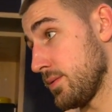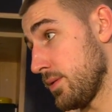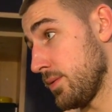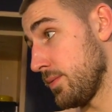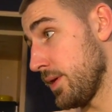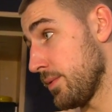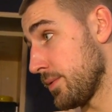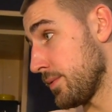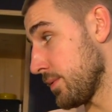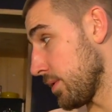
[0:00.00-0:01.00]
You know, they
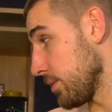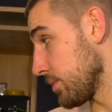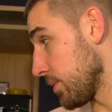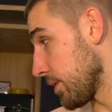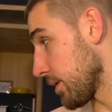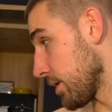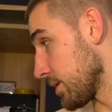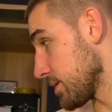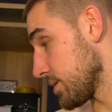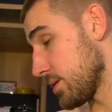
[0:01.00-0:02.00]
were outworking
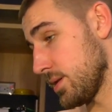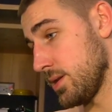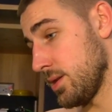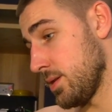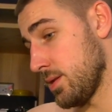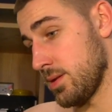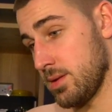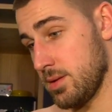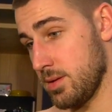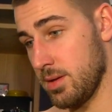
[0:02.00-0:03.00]
us, and
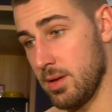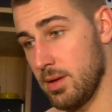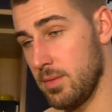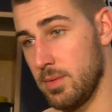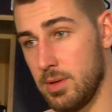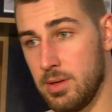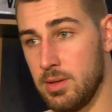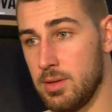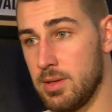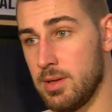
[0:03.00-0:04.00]

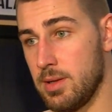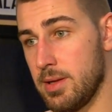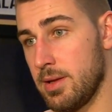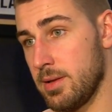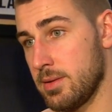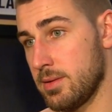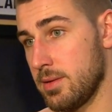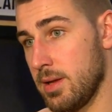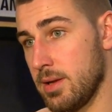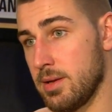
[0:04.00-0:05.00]
we didn't let
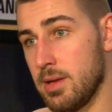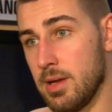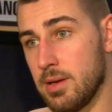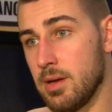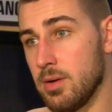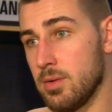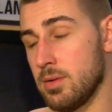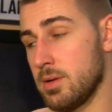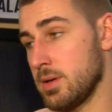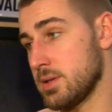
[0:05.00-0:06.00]
that go
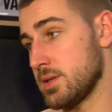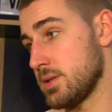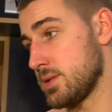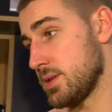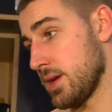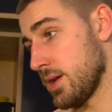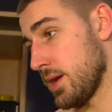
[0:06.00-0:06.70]
on us second